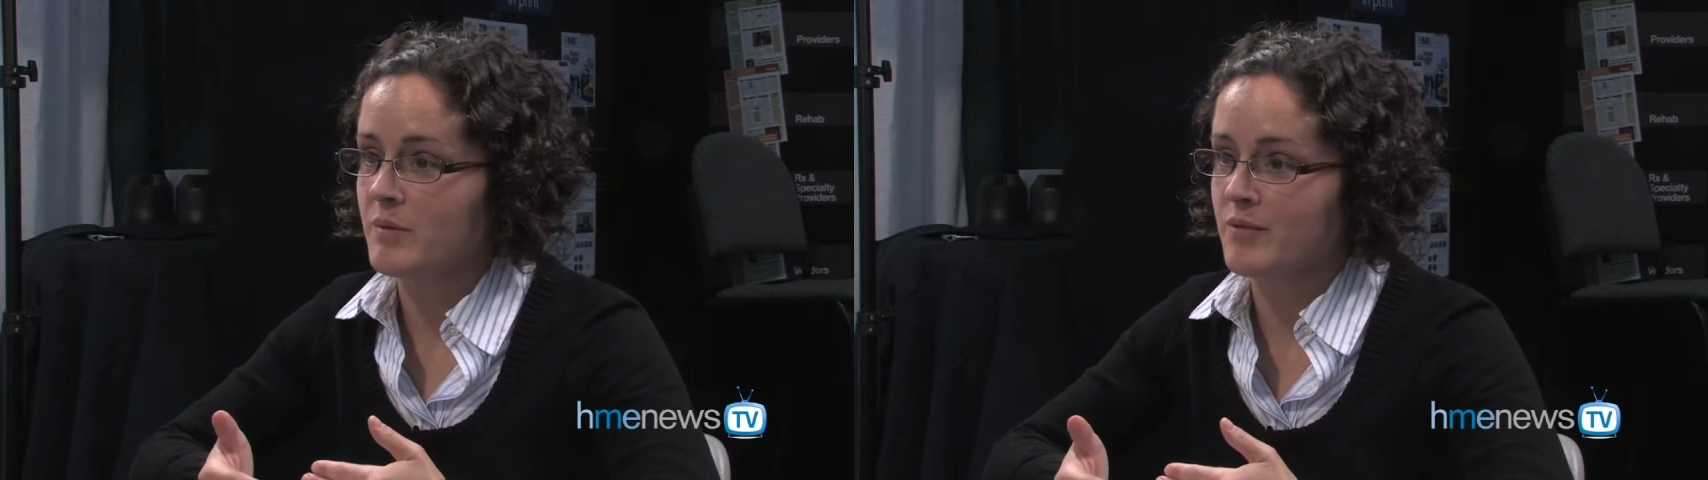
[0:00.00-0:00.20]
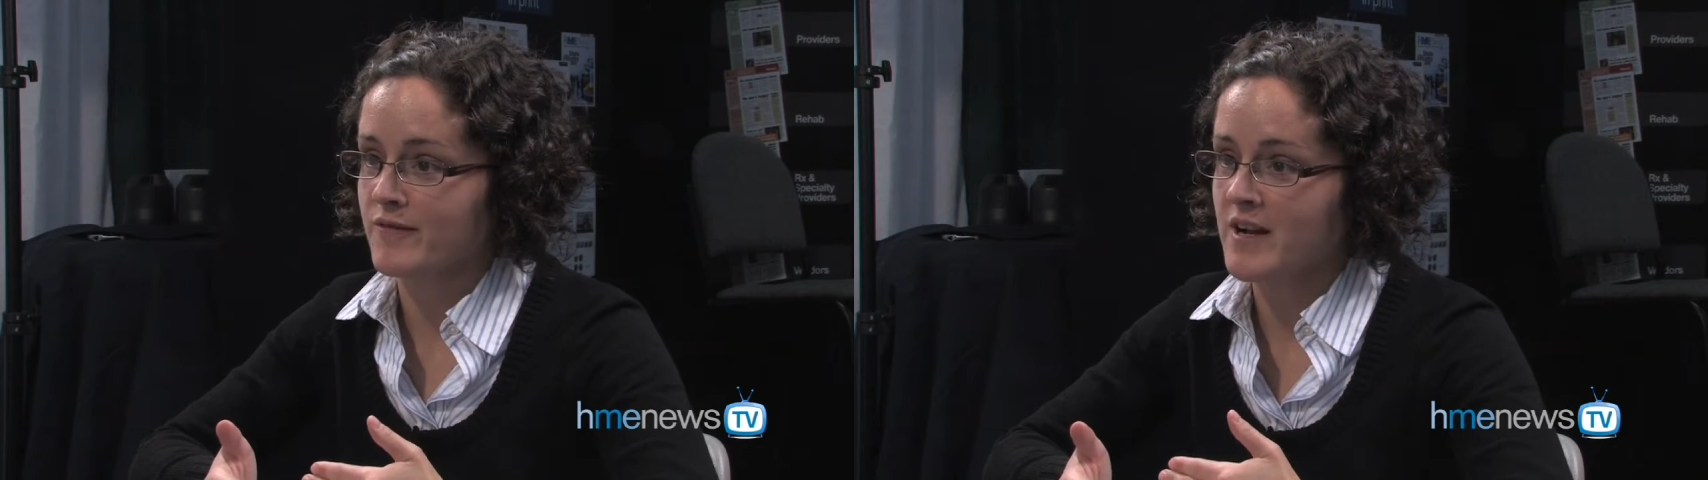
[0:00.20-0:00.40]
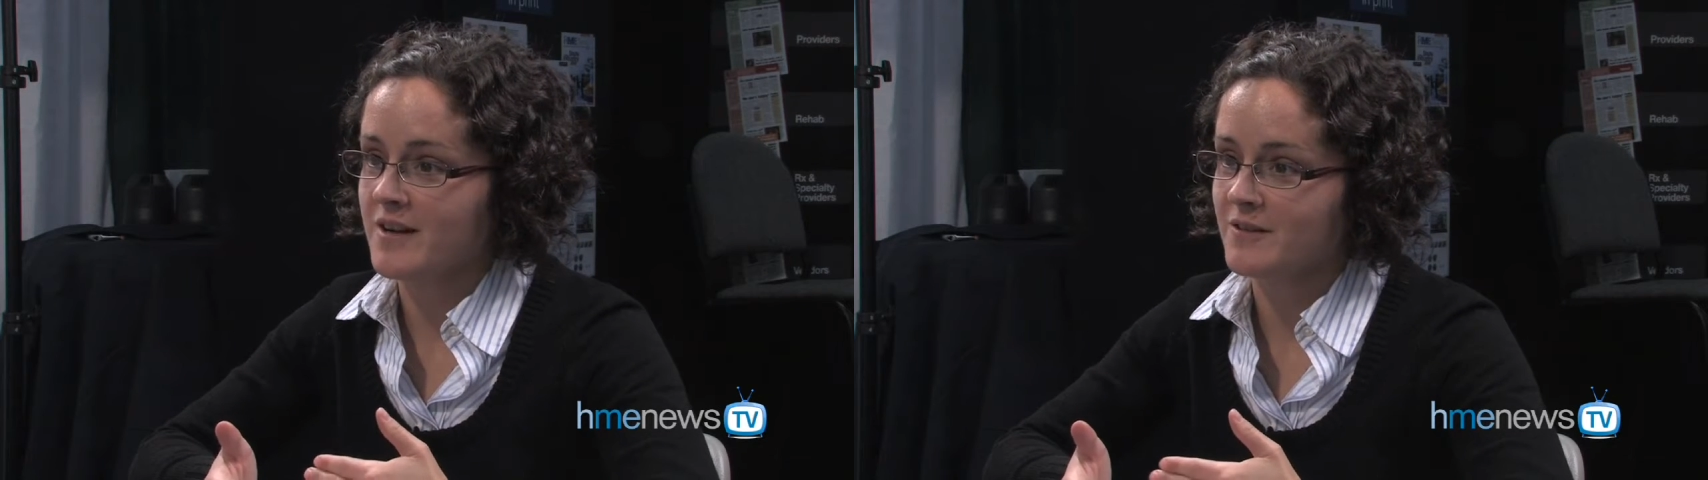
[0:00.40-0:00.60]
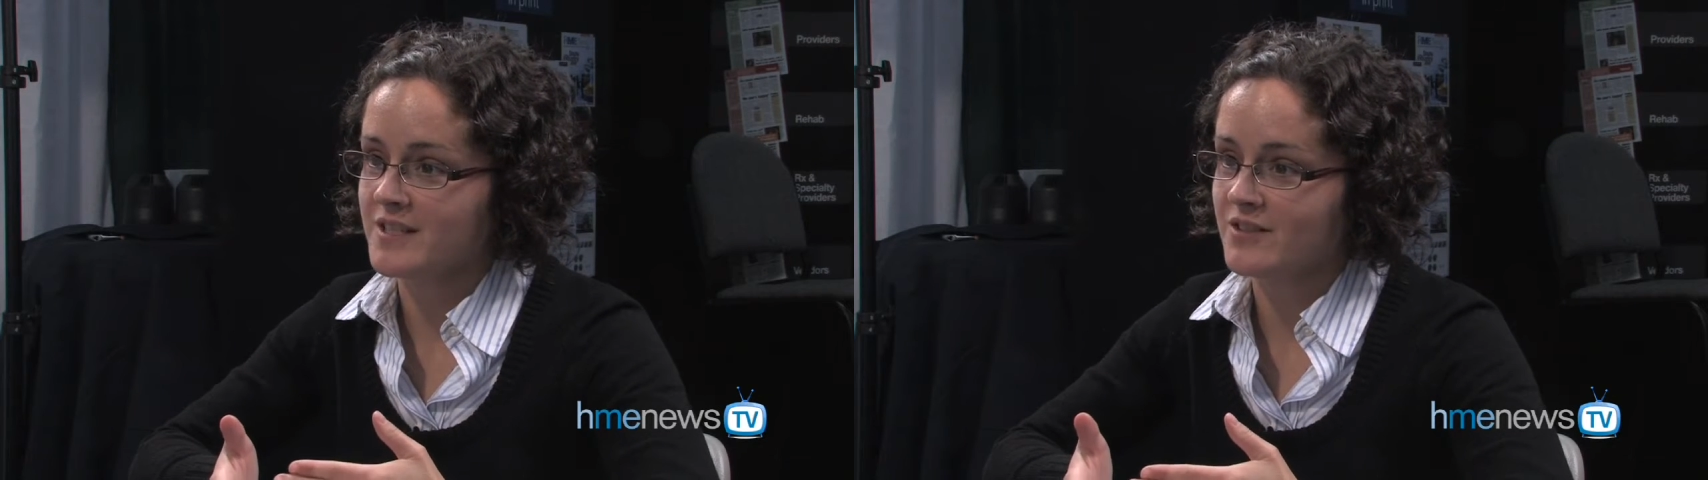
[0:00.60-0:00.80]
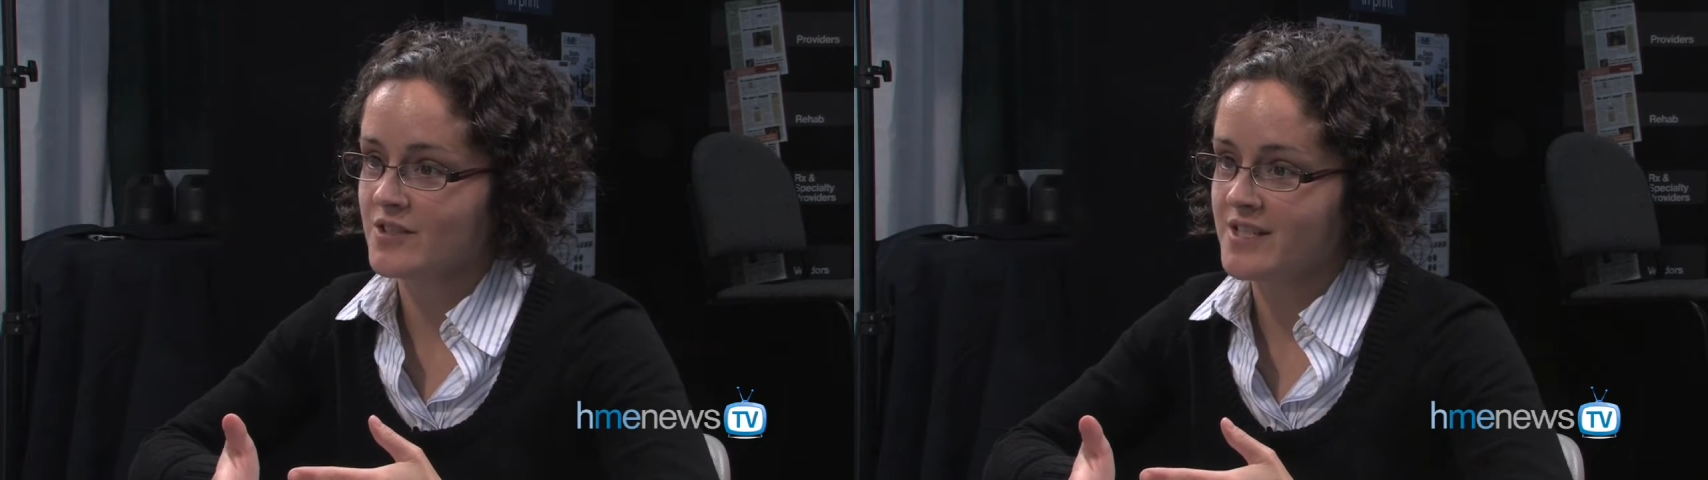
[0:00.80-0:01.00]
a provider
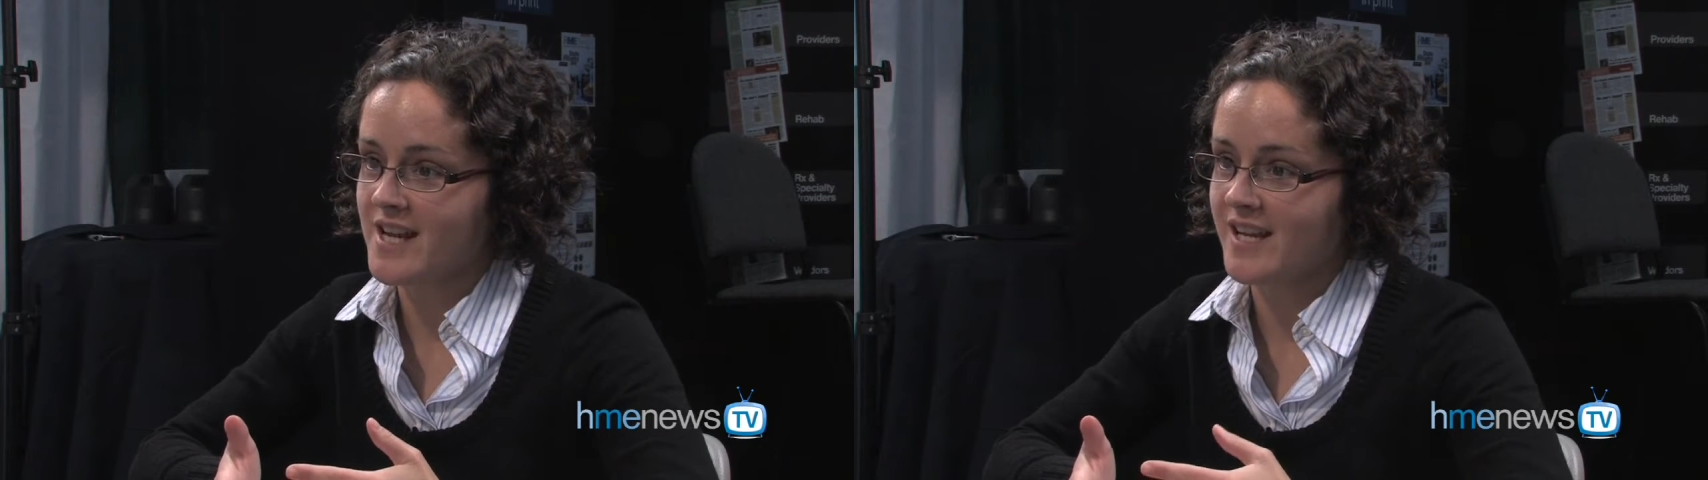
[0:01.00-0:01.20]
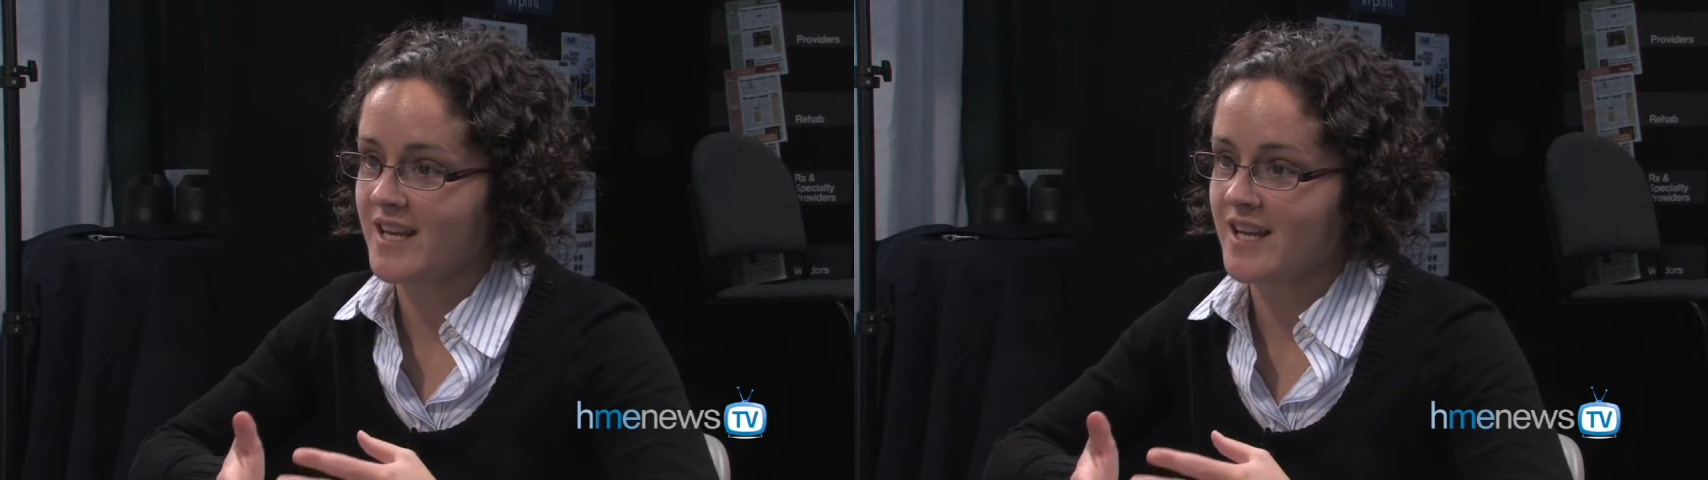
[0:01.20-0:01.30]
needs to take